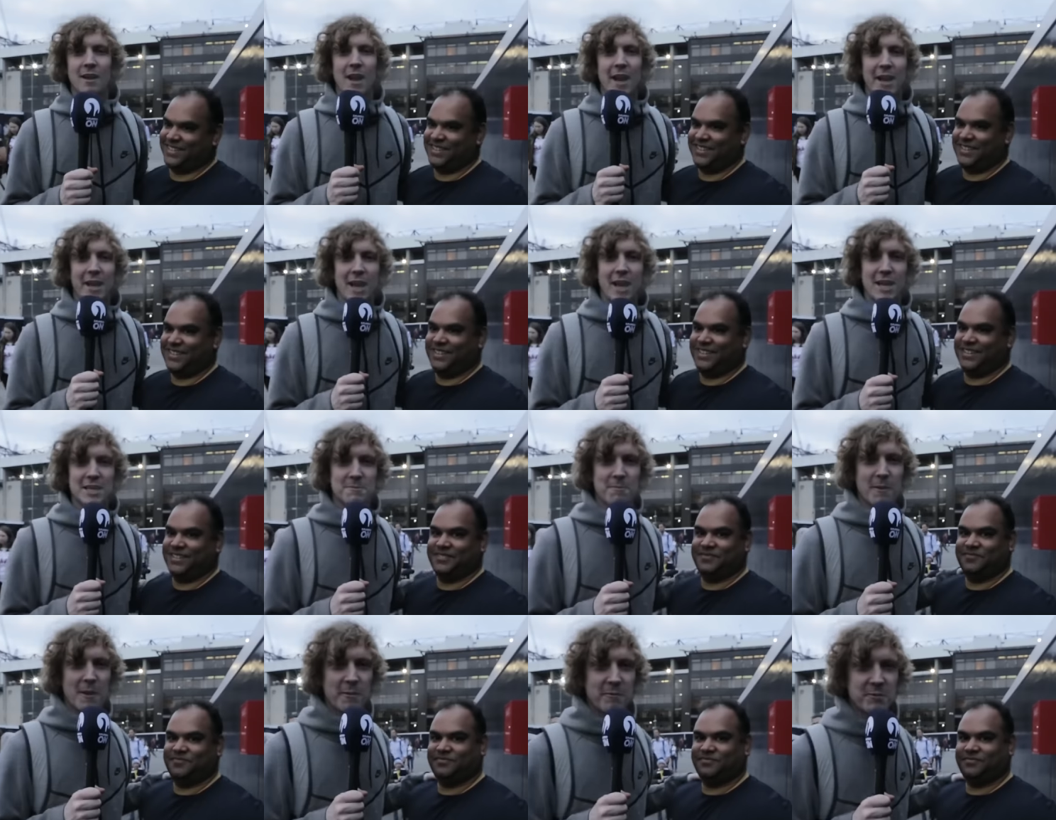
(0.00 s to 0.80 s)
Speaker 1: Hi
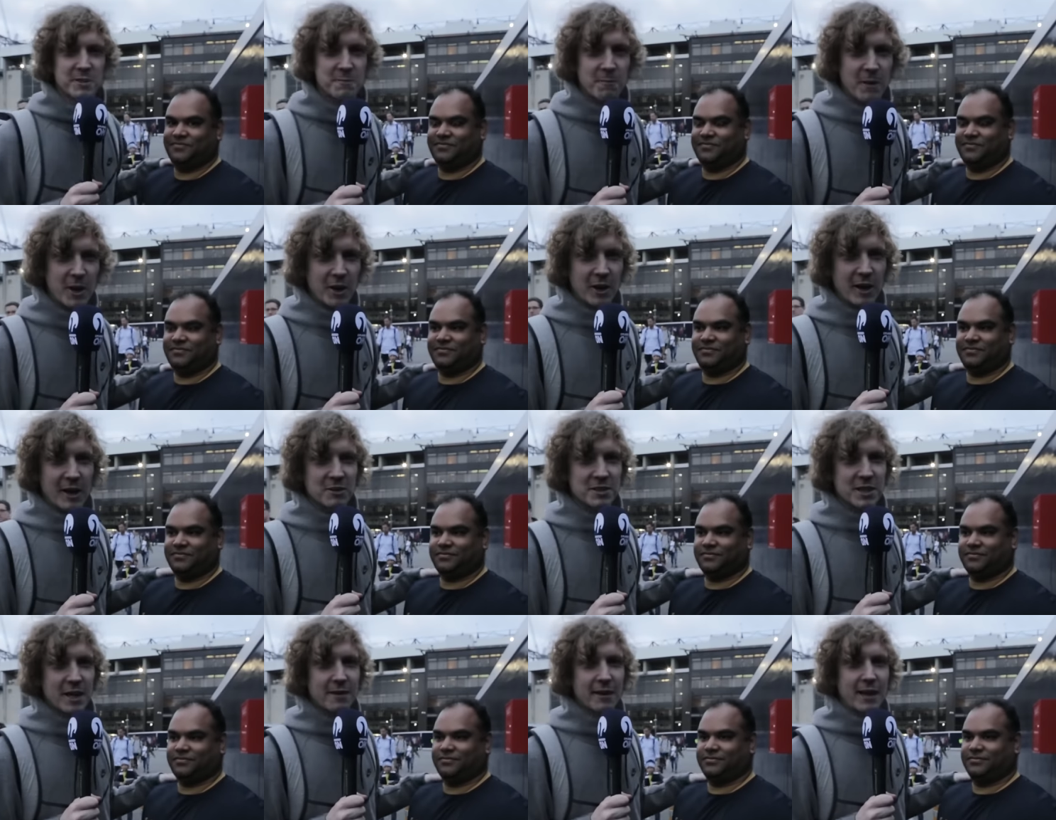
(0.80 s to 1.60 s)
guys, Barney for Spurred On
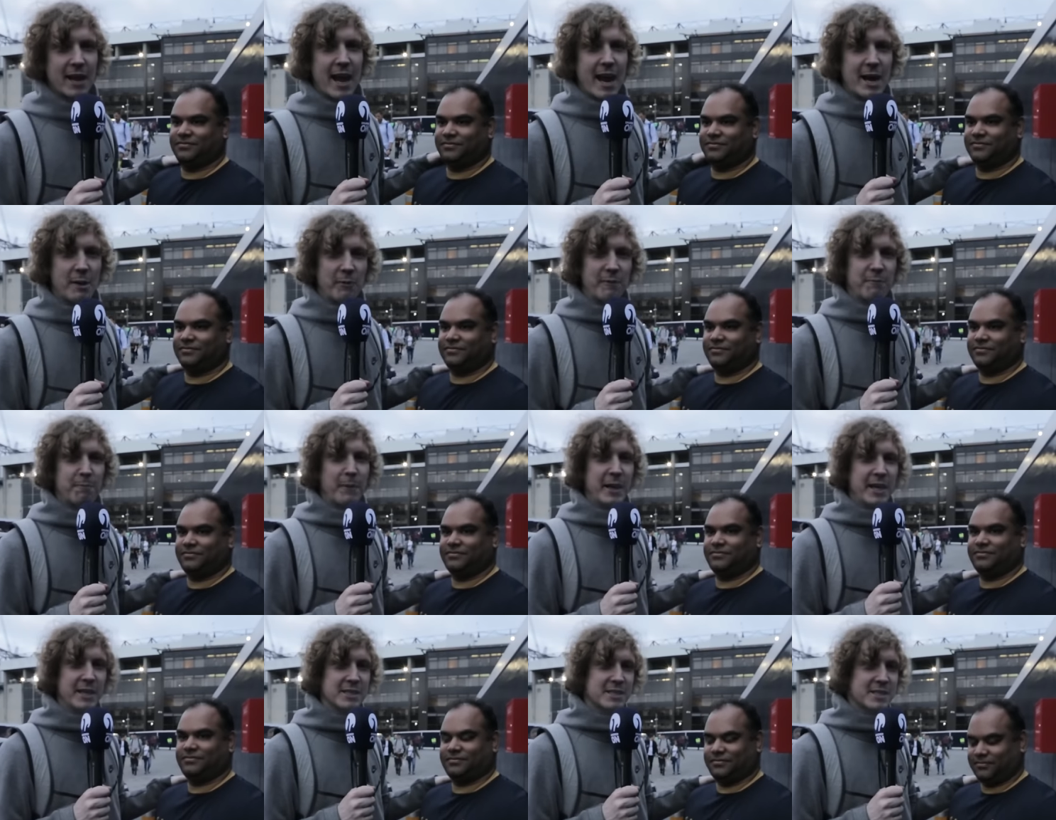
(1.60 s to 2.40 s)
outside the lane. We've
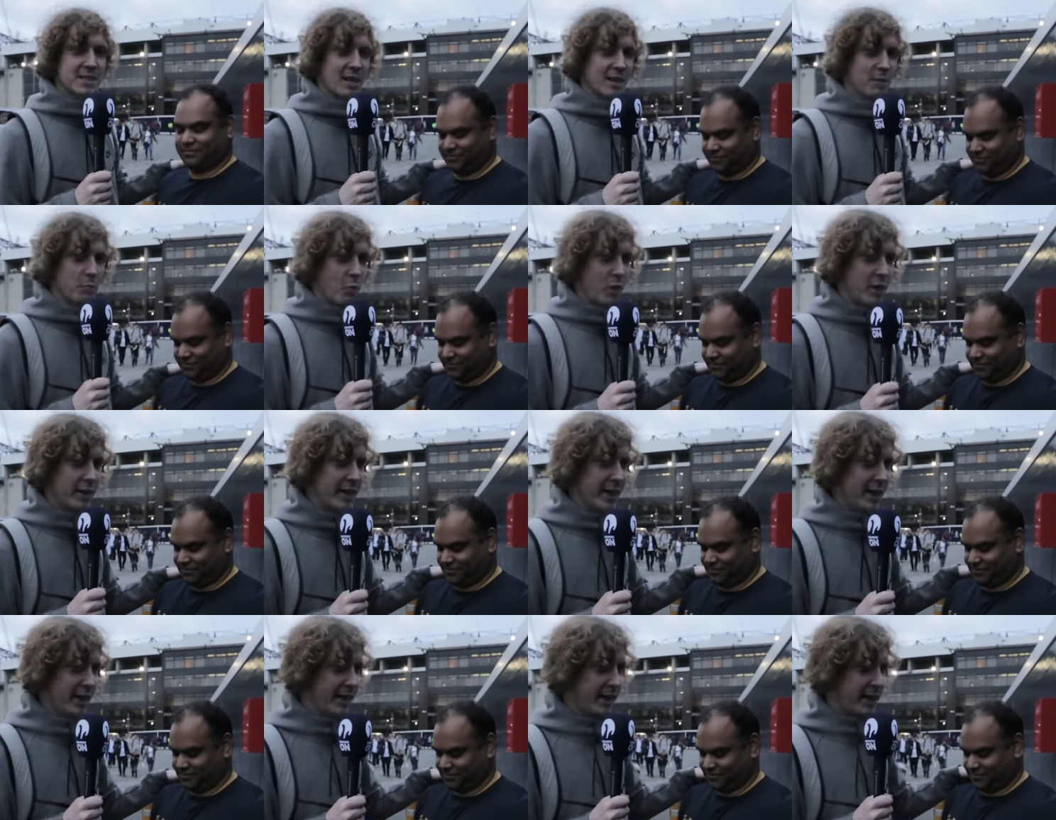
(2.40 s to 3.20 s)
beaten Sunderland
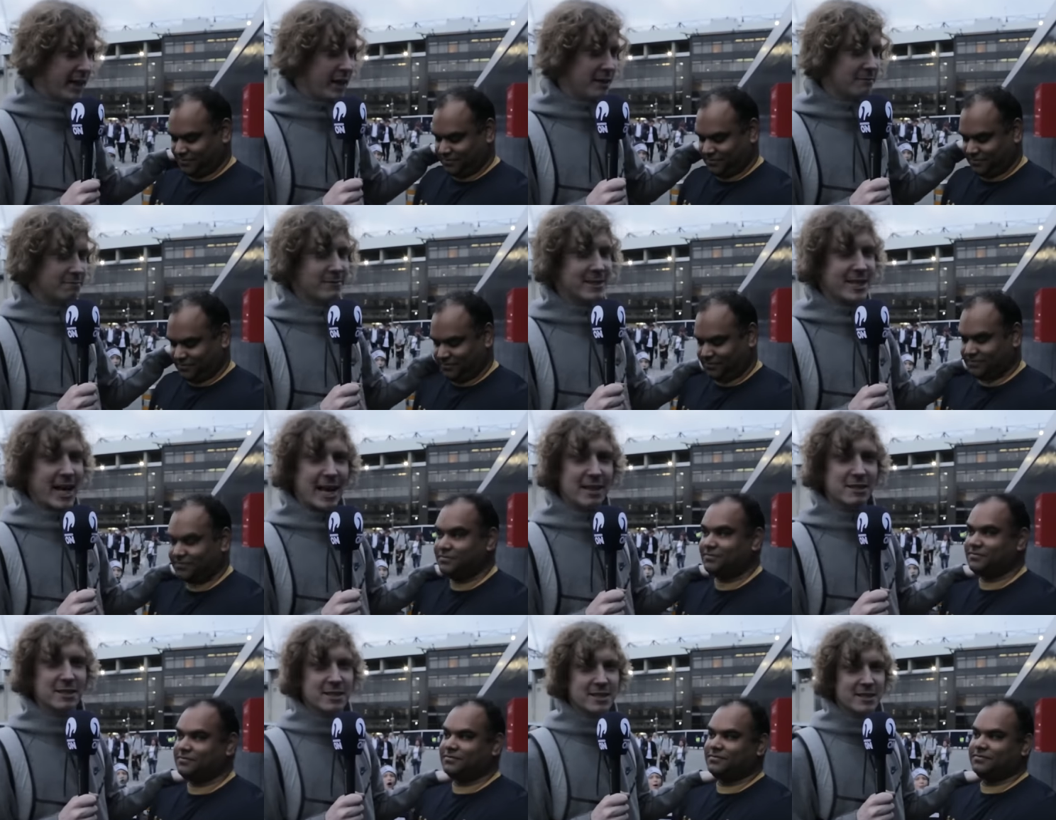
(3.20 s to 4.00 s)
1-0 in a
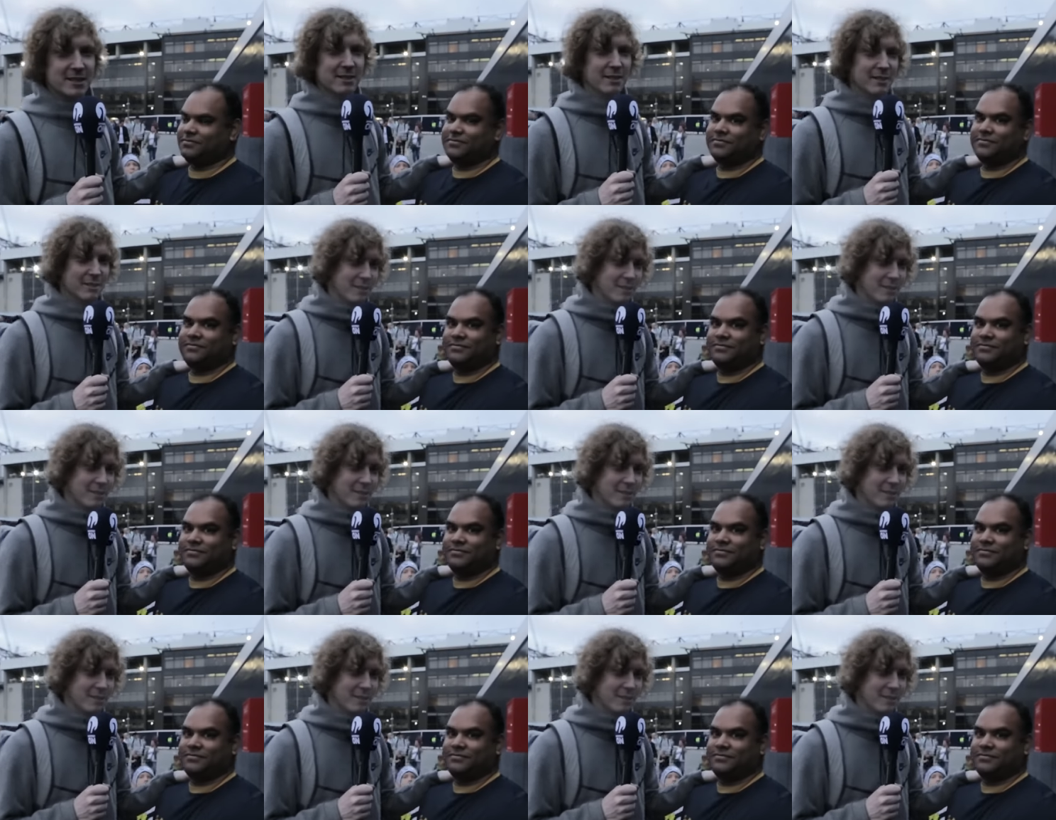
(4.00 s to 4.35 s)
tense